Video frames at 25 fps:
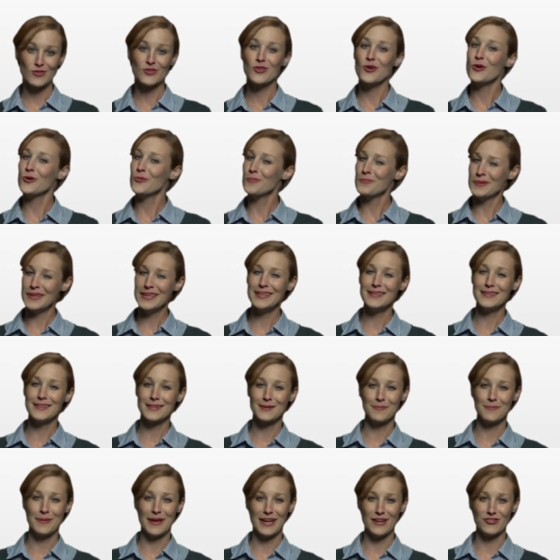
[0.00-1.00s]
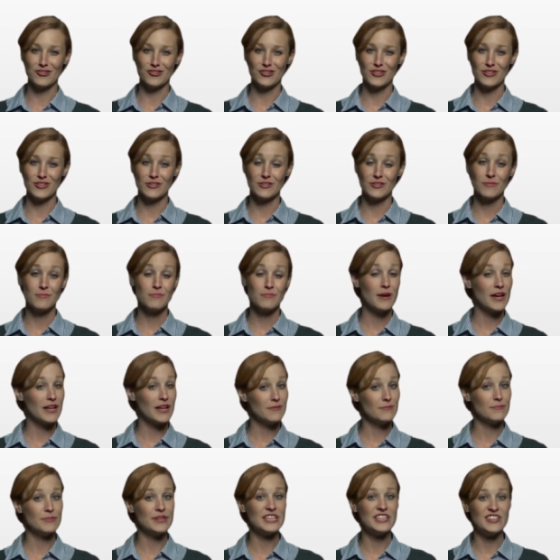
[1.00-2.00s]
so be a little patient,
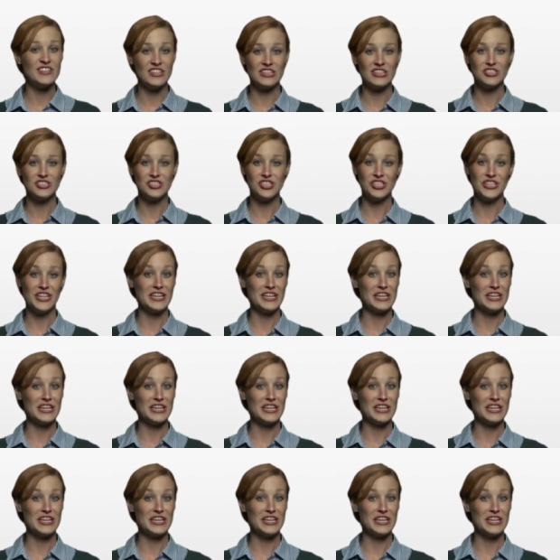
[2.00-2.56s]
but be diligent